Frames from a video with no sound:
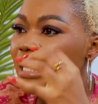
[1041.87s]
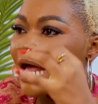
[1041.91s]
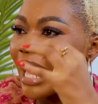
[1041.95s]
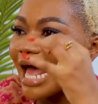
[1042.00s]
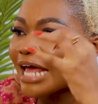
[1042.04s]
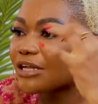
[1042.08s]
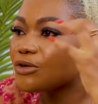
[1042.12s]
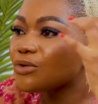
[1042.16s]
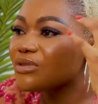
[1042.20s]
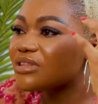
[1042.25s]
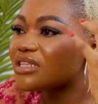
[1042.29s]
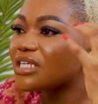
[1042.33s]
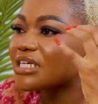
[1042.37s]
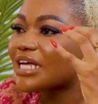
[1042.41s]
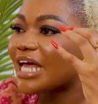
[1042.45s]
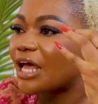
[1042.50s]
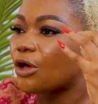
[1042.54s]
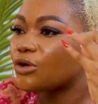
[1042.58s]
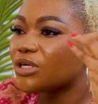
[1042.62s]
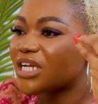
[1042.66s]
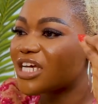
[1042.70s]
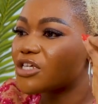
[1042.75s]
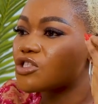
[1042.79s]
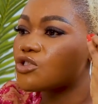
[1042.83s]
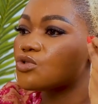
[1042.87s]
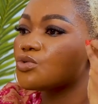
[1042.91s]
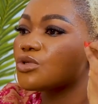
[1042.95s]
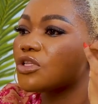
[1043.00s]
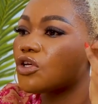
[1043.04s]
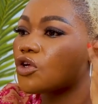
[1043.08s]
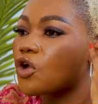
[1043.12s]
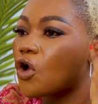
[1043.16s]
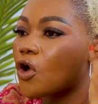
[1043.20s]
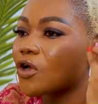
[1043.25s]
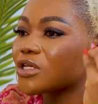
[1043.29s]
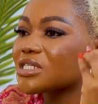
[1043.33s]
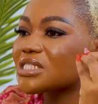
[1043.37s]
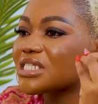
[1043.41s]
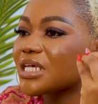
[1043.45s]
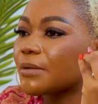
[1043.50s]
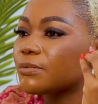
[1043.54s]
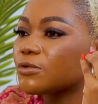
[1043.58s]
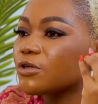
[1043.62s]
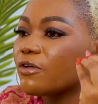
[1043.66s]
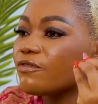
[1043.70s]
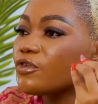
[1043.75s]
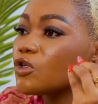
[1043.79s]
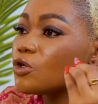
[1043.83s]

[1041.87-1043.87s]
I don't think I understood the concept of,